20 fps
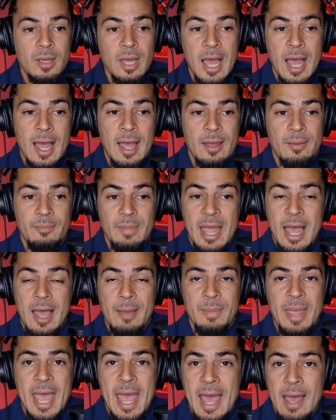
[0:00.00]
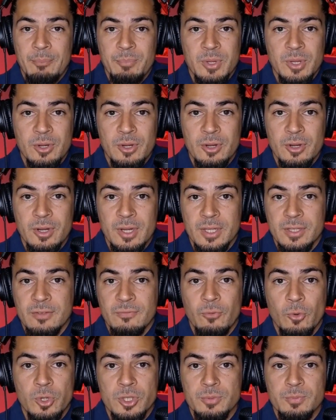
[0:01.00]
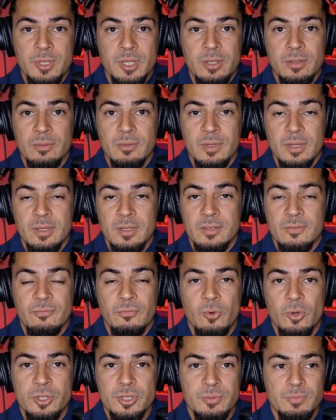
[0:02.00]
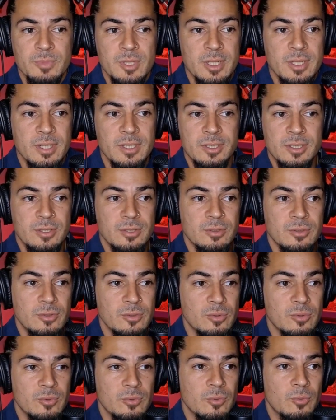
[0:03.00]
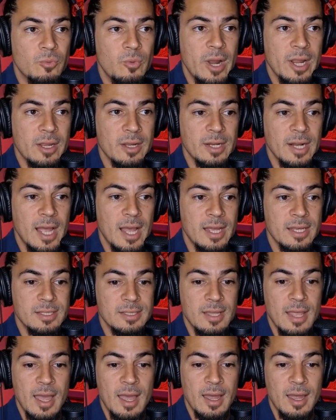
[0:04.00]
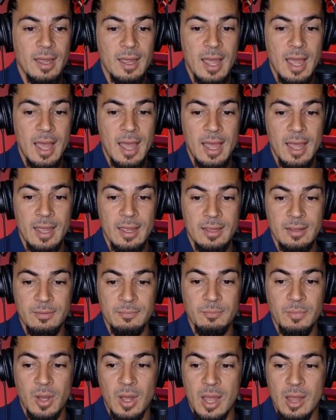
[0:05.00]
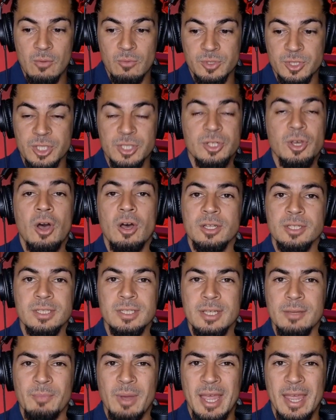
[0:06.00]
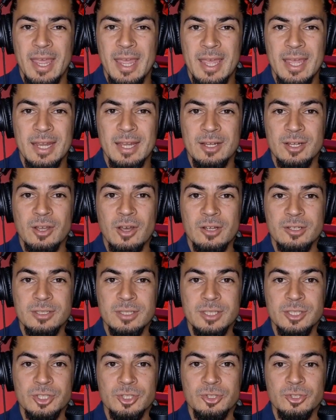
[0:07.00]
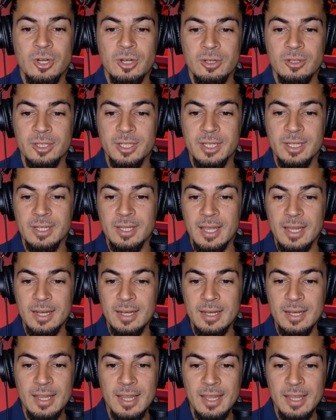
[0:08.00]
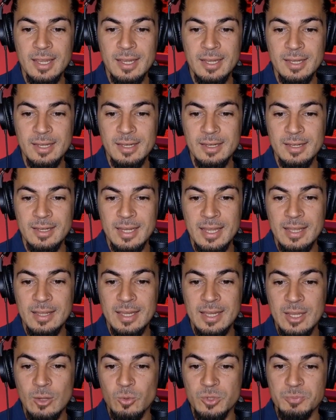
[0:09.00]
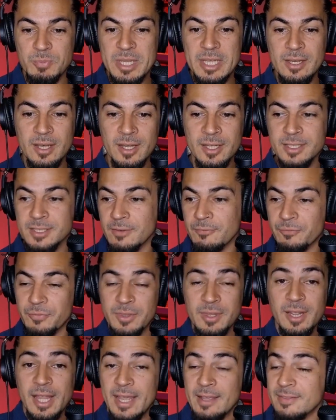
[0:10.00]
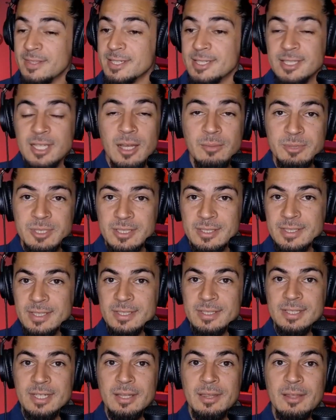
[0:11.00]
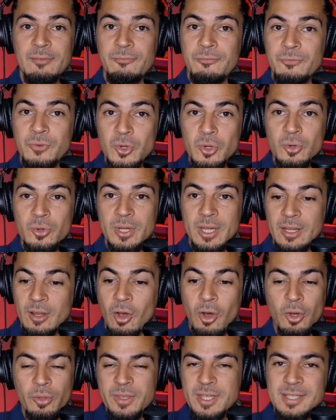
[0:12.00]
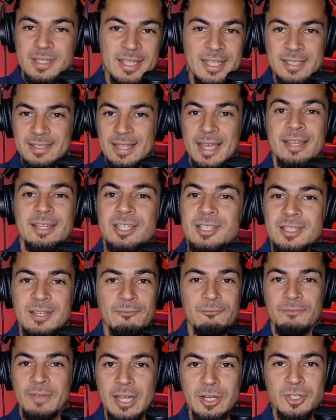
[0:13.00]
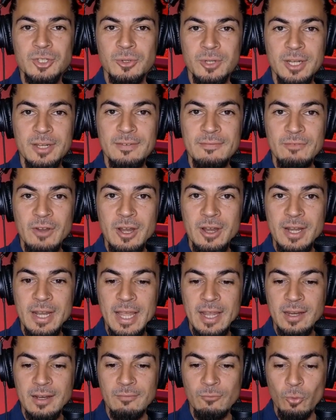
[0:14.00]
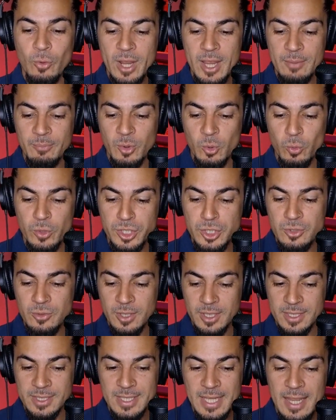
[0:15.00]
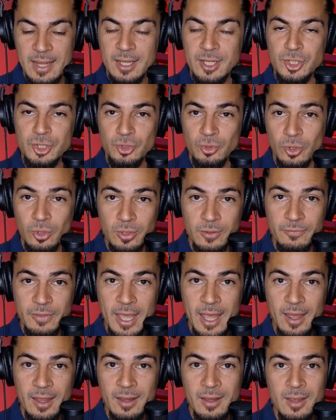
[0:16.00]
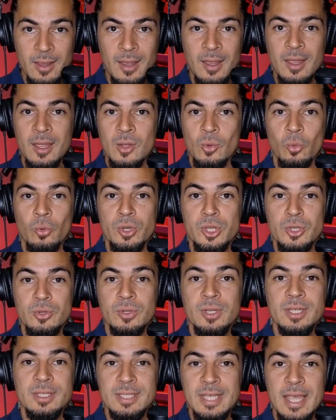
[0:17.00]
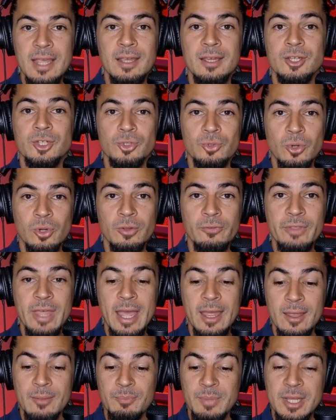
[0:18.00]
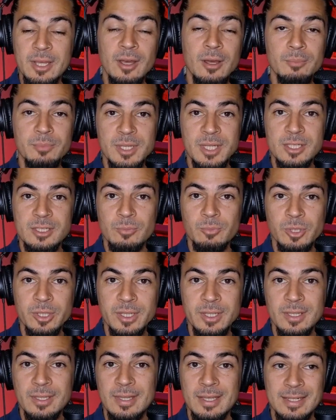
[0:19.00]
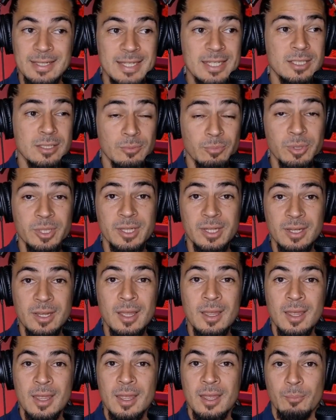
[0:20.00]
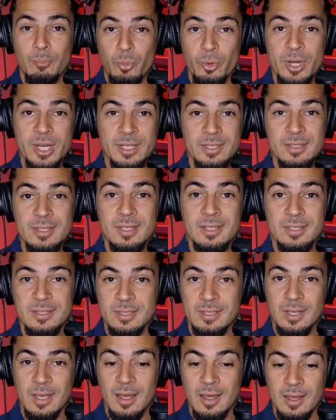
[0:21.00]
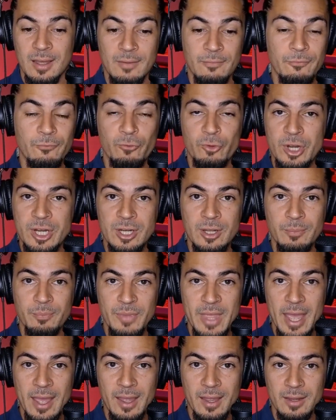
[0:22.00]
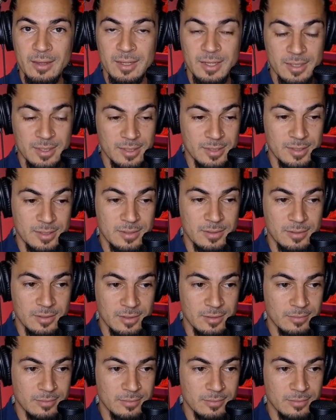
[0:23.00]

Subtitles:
I'm happier. It's forced me to recognize that I was just constantly in my head and constantly struggling, and it was because of like the substances and the food and all these things. They just affect you in a very negative way. But when you can take control of that, and become disciplined, the discipline brings this freedom that is